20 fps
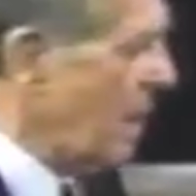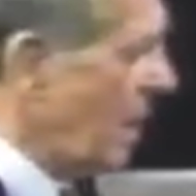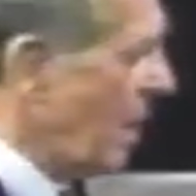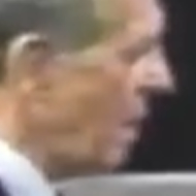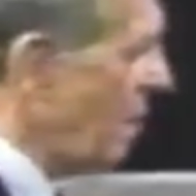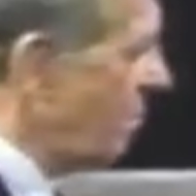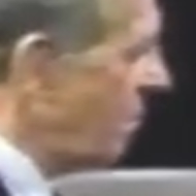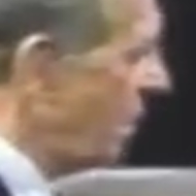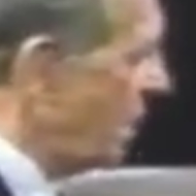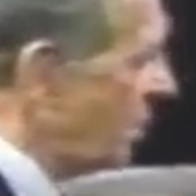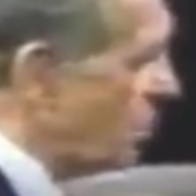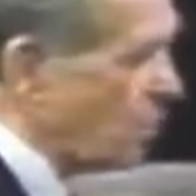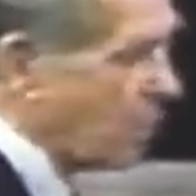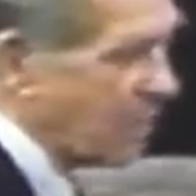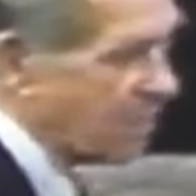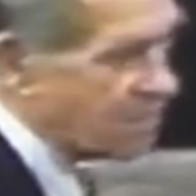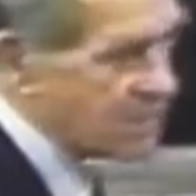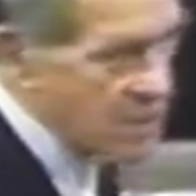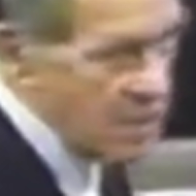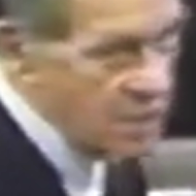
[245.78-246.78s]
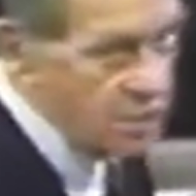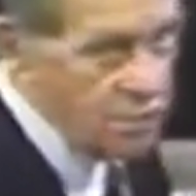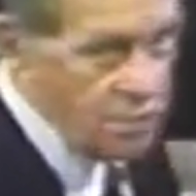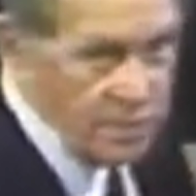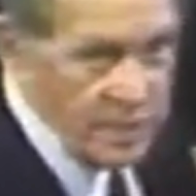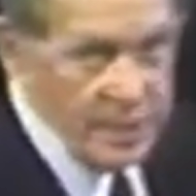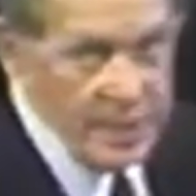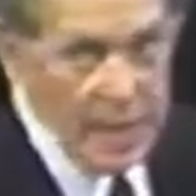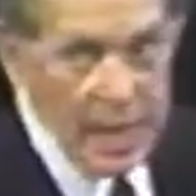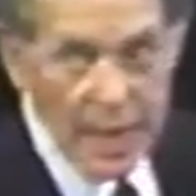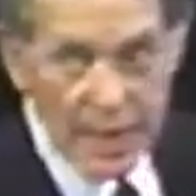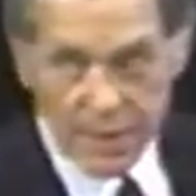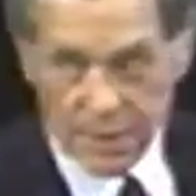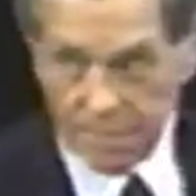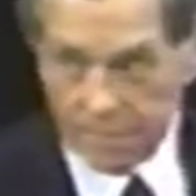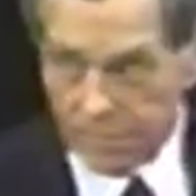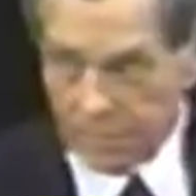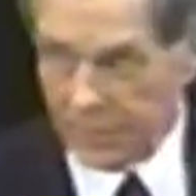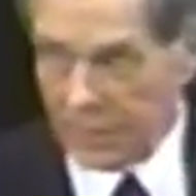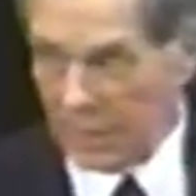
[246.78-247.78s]
of the 12th century knight.
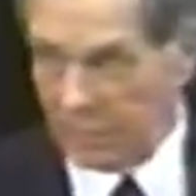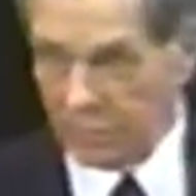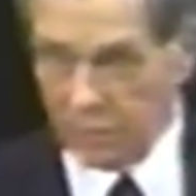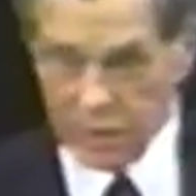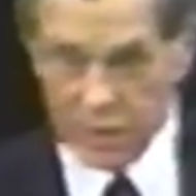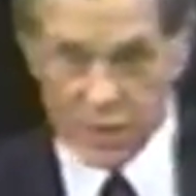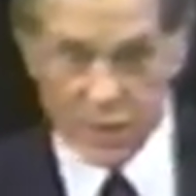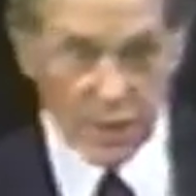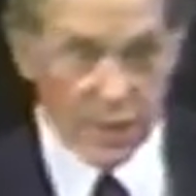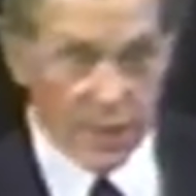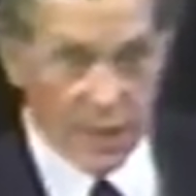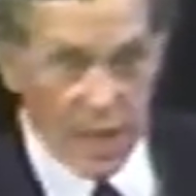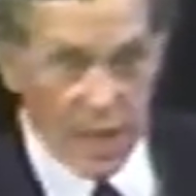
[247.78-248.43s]
I'm going to sit